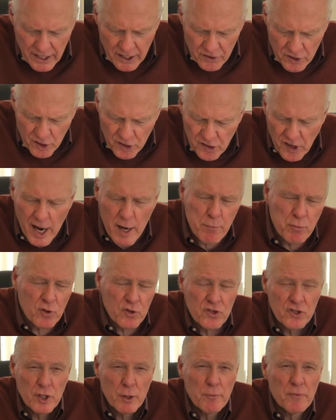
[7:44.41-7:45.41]

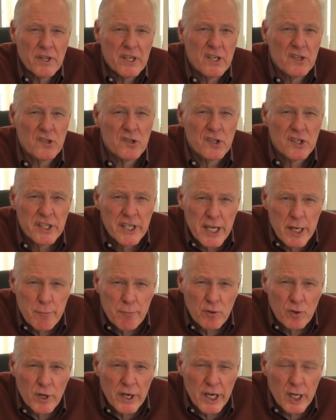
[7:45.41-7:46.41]
Discipleship that is
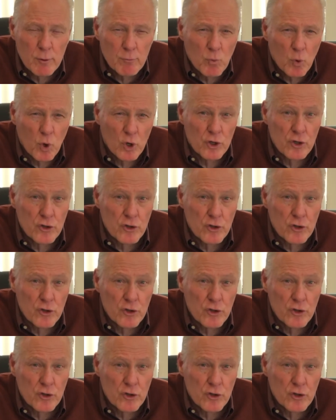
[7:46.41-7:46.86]
deeper and more